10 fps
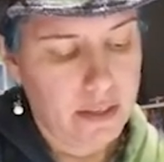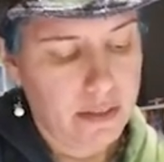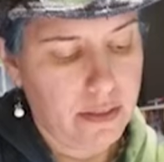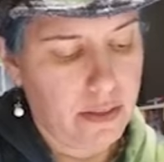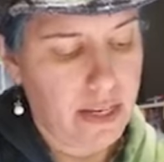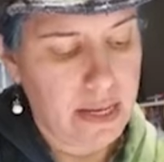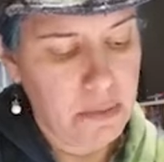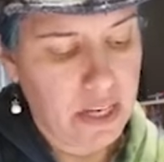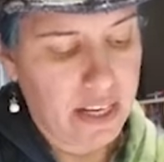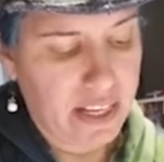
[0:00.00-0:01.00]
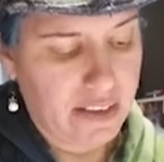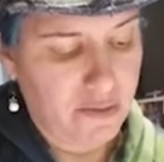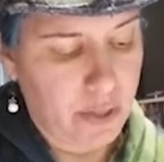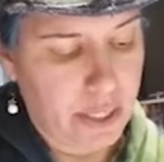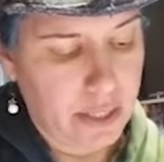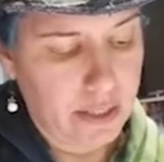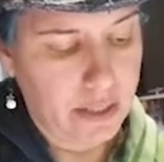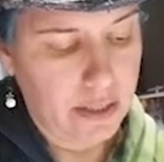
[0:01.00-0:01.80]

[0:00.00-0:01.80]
So I'm going to have one